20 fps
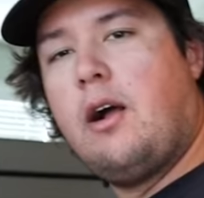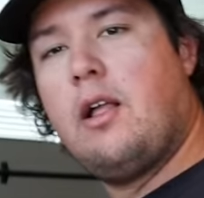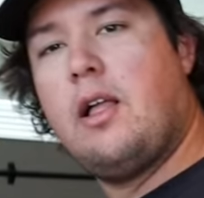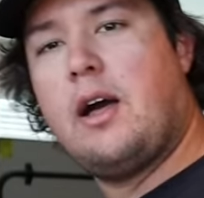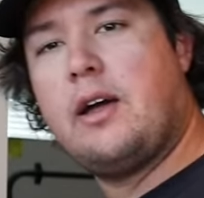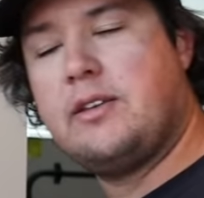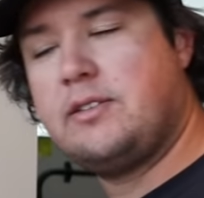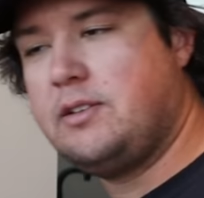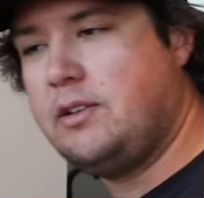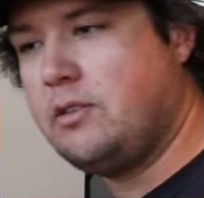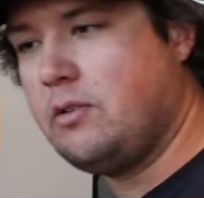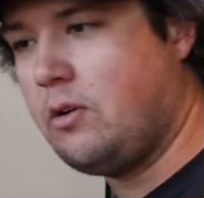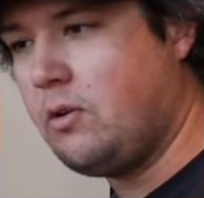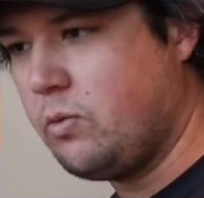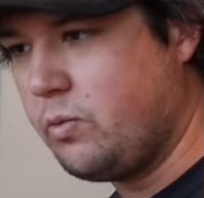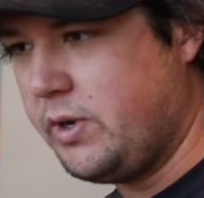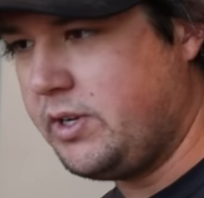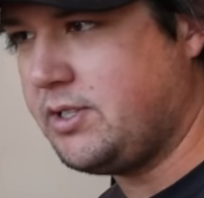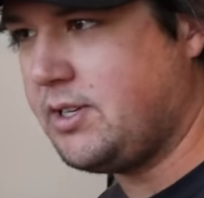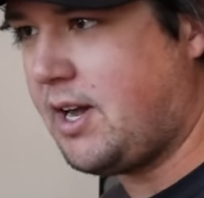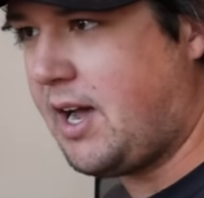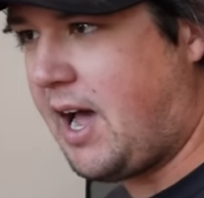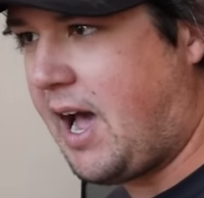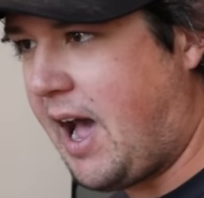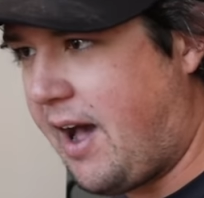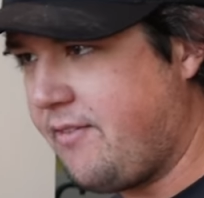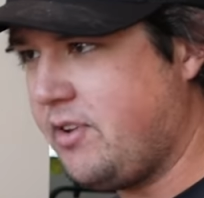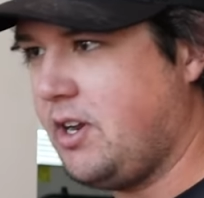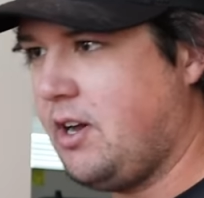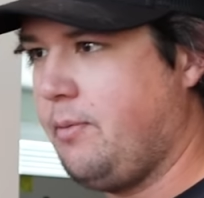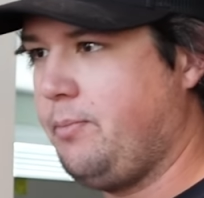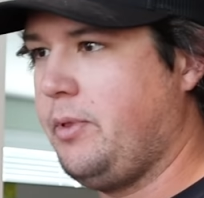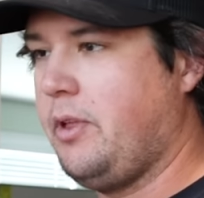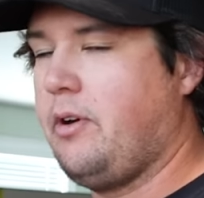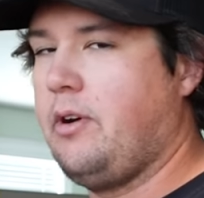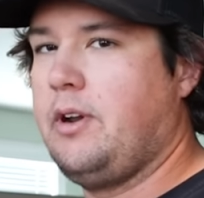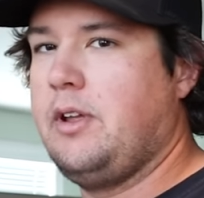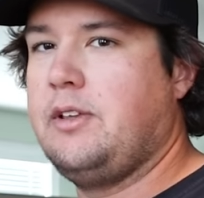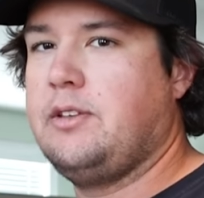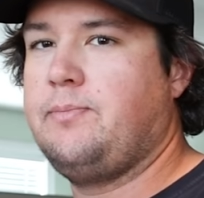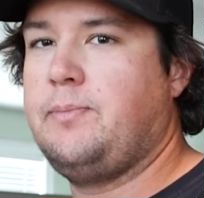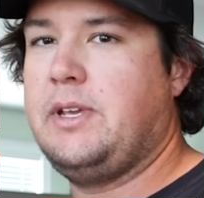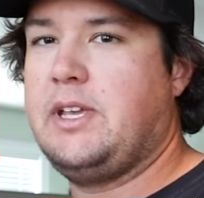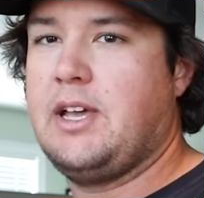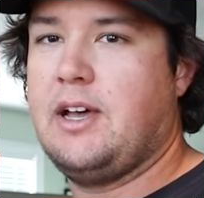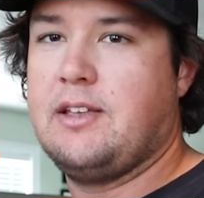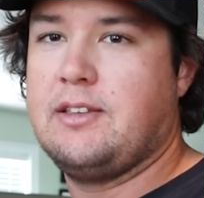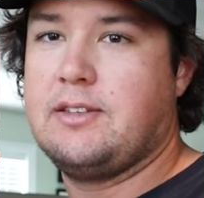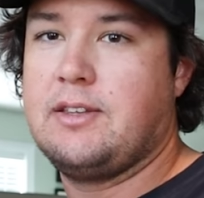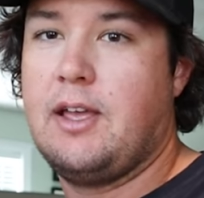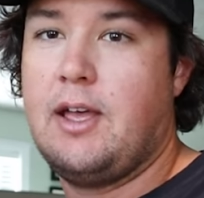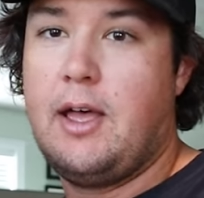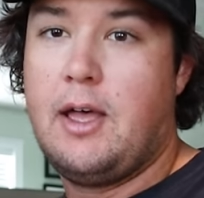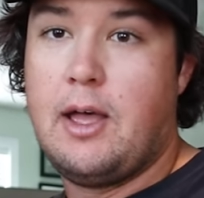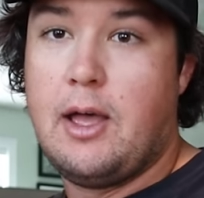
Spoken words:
In all honesty, the whole reason I haven't uploaded is because